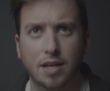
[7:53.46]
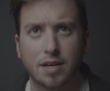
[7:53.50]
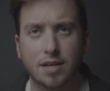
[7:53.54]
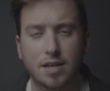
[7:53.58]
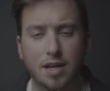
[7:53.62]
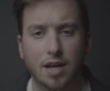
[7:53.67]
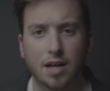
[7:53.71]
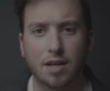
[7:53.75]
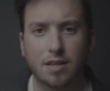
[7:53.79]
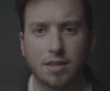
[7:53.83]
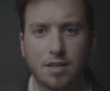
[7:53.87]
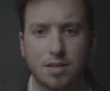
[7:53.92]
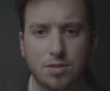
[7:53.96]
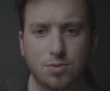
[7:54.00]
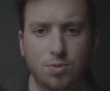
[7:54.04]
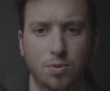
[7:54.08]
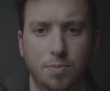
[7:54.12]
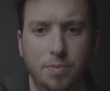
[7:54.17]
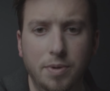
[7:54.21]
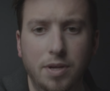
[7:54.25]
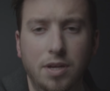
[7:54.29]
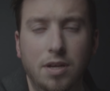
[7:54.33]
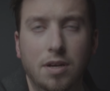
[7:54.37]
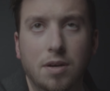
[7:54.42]
And again, this
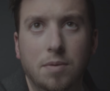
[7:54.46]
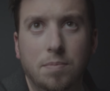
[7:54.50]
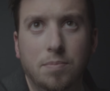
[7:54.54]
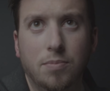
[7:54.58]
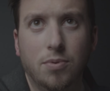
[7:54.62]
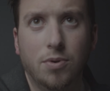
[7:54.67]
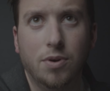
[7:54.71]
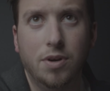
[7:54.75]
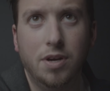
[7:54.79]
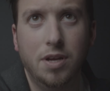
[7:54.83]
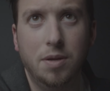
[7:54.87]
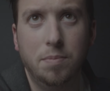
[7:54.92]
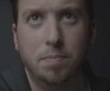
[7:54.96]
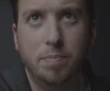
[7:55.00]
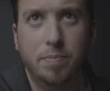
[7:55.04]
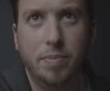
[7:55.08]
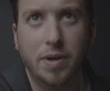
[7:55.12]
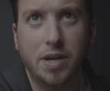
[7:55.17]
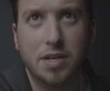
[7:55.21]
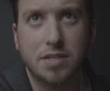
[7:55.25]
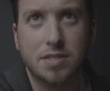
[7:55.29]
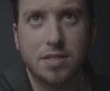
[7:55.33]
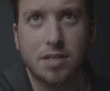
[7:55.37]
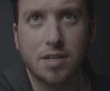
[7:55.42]
will be a pretty
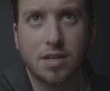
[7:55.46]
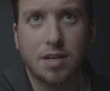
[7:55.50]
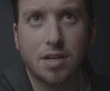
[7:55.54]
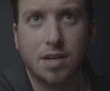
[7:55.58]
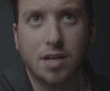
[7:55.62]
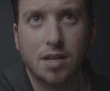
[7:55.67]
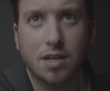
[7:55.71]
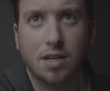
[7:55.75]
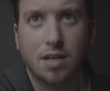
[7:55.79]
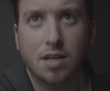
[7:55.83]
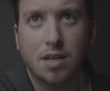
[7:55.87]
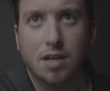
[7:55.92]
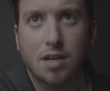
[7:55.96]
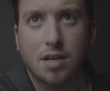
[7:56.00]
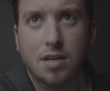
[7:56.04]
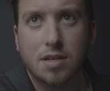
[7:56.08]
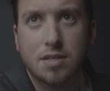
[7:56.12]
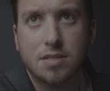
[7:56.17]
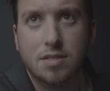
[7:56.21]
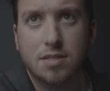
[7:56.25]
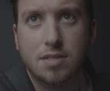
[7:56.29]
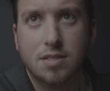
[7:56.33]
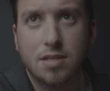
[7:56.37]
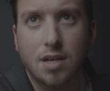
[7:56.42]
basic
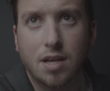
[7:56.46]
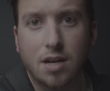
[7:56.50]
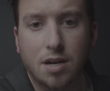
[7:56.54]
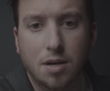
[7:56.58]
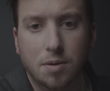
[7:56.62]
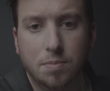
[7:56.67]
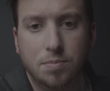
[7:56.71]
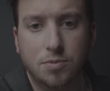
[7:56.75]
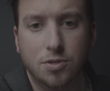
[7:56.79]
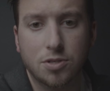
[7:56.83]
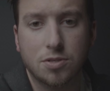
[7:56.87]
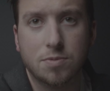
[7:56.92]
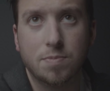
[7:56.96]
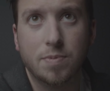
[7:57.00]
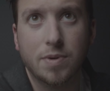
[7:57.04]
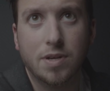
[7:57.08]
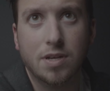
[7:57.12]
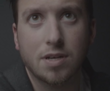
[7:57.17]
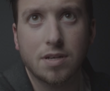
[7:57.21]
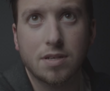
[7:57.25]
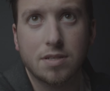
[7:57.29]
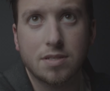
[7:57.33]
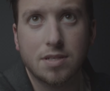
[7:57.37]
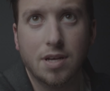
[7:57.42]
setup just
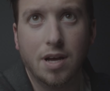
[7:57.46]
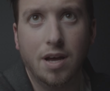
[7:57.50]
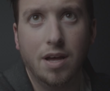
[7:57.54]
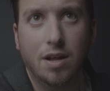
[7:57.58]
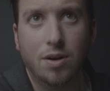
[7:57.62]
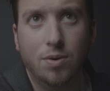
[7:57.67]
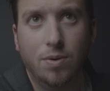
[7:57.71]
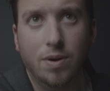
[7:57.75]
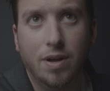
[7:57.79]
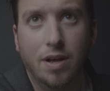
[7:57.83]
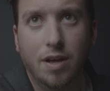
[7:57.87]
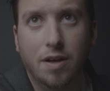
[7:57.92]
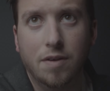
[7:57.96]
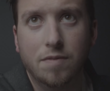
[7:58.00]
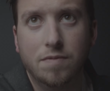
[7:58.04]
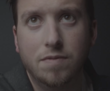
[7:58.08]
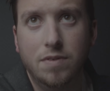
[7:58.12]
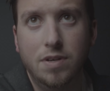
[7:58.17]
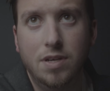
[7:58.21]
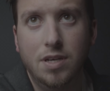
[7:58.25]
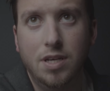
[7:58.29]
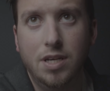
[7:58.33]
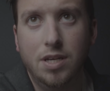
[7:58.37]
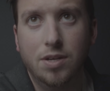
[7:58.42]
because I don't have
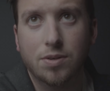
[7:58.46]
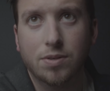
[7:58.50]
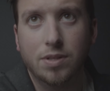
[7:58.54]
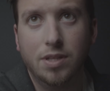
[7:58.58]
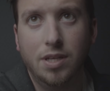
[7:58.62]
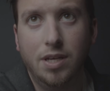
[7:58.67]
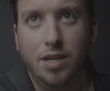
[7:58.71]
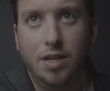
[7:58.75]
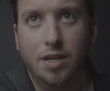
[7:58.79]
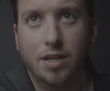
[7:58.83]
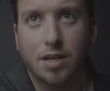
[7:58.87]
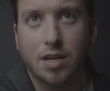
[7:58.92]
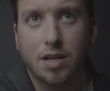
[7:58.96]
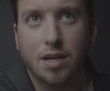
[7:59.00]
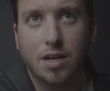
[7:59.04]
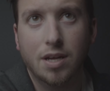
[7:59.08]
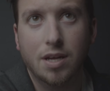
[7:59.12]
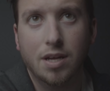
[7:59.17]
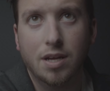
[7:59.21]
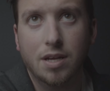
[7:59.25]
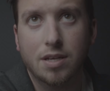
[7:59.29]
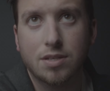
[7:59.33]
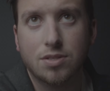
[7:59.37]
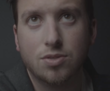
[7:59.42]
nearly
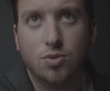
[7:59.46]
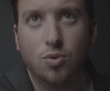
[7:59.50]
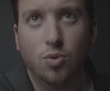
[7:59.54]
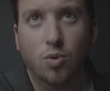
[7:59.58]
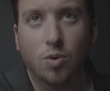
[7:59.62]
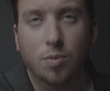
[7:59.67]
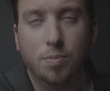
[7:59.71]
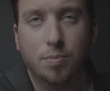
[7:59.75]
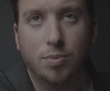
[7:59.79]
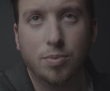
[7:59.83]
as cool